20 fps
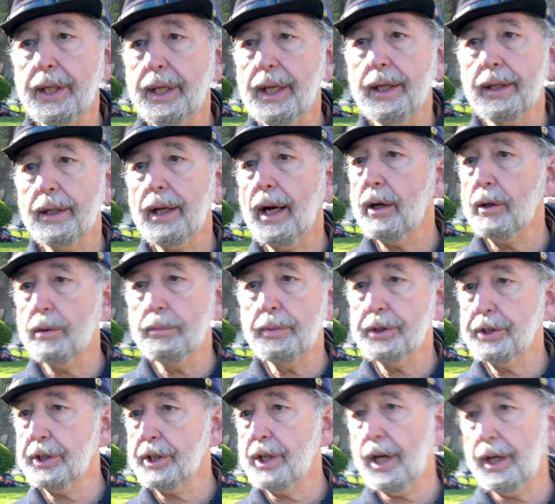can't hire a
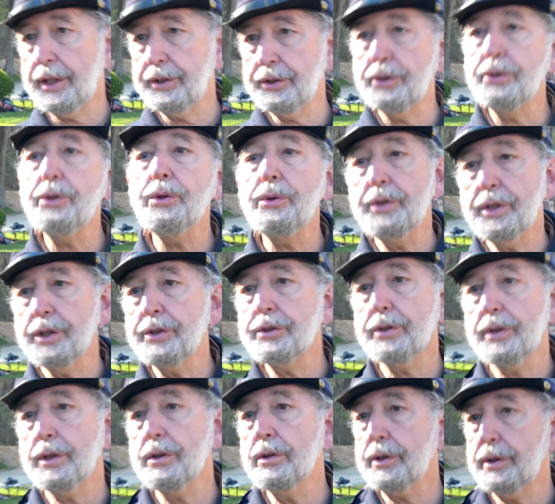bunch of guys to do this,
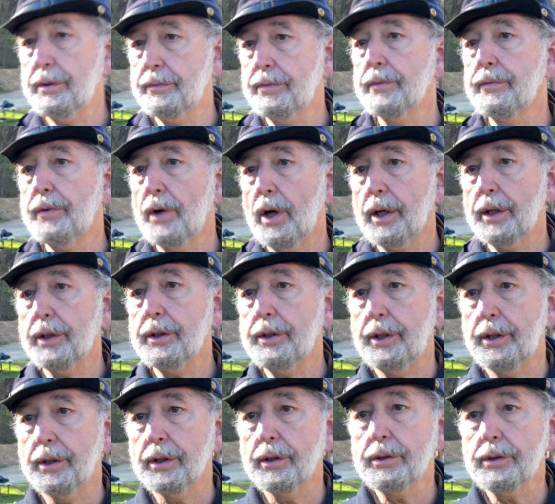so they're looking for
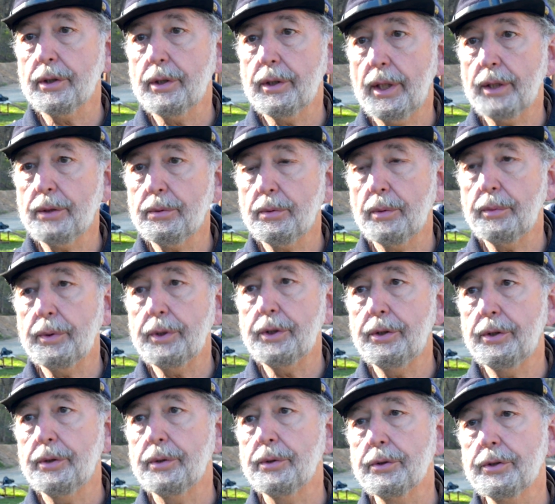volunteers, and that's what we
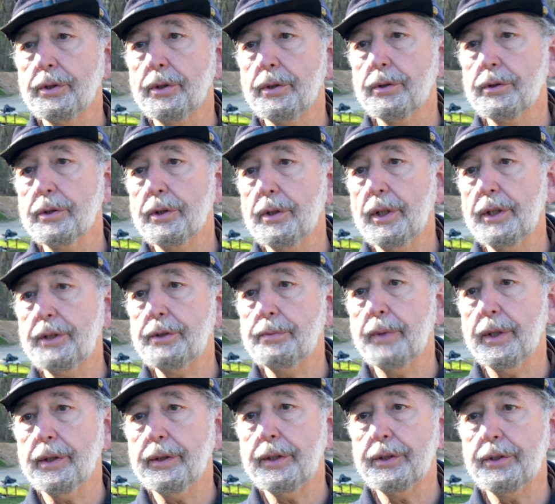do. So there's a nice
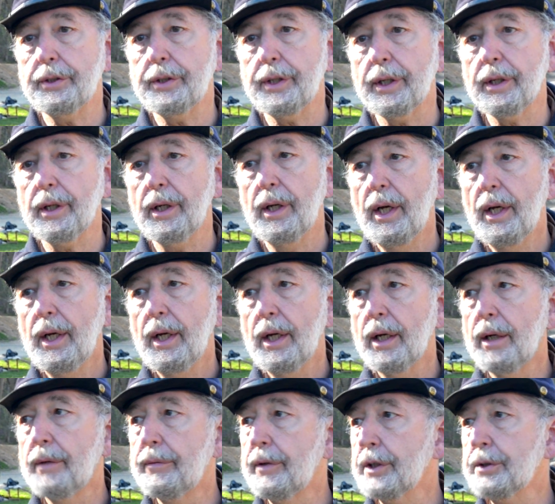marriage there
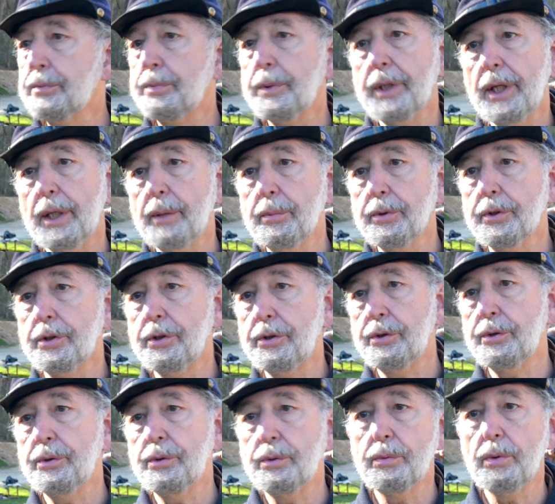of us being able to
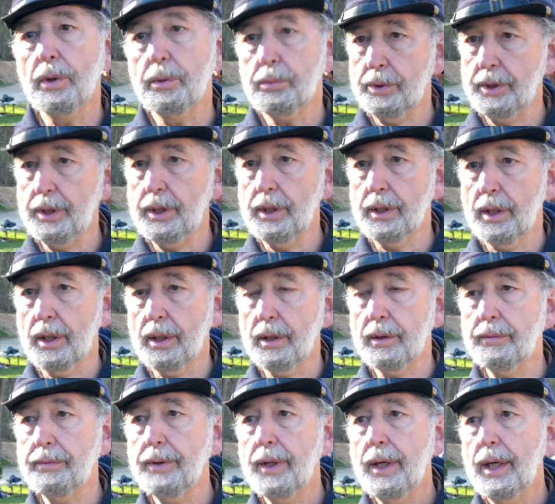do what we
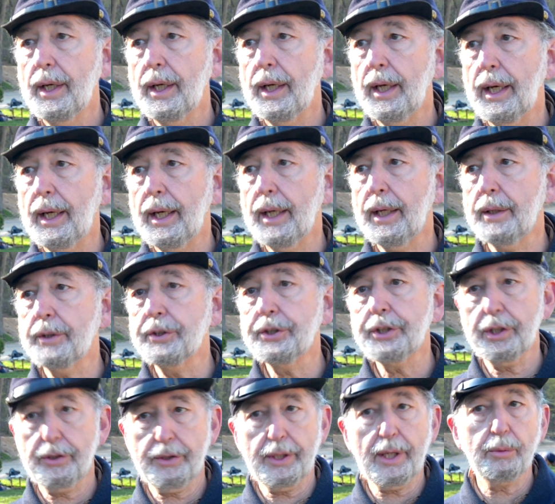love and
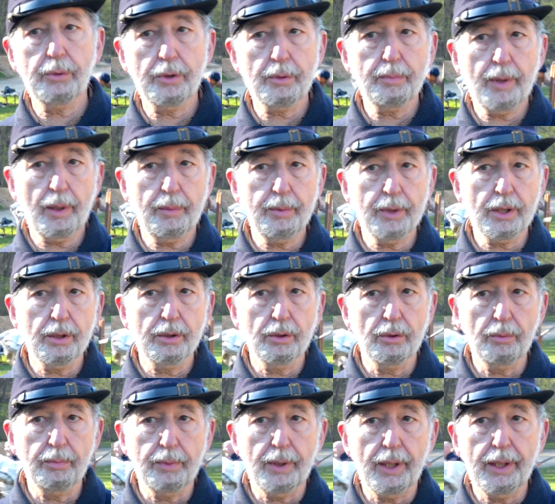share that with the public a
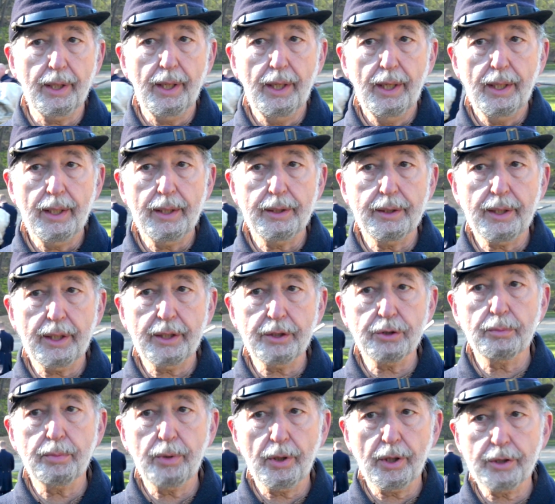little bit, and the
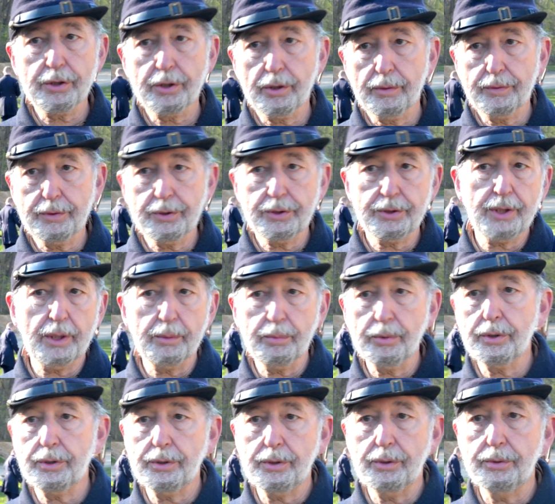National Park Service is
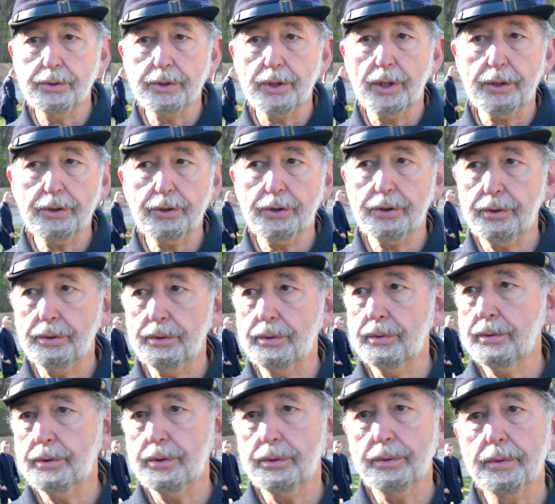able to use us
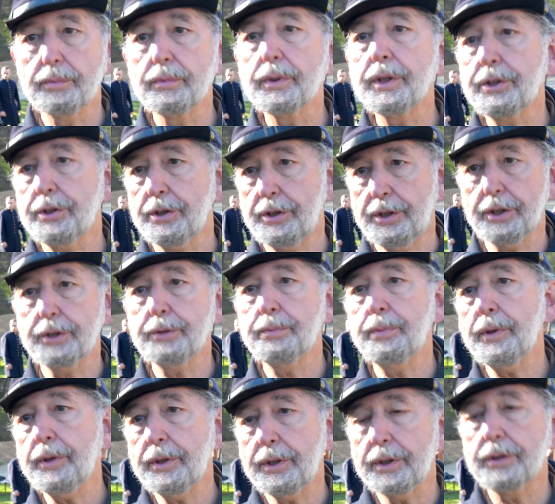to enrich the
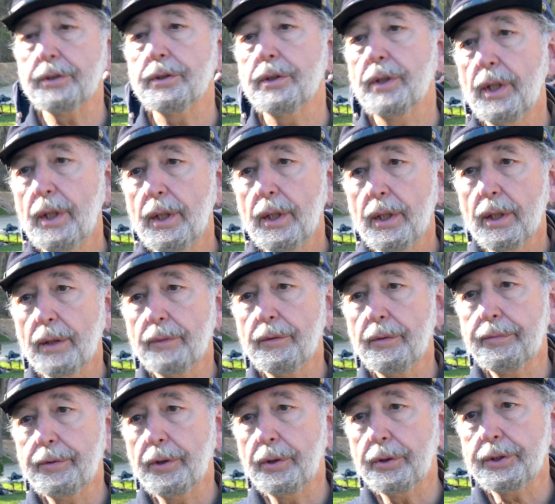experience of
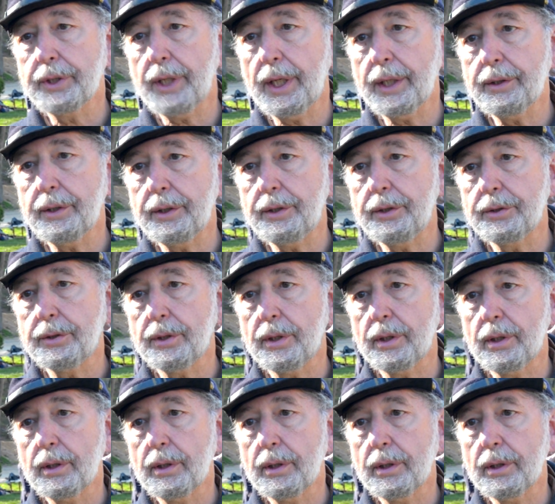the folks at these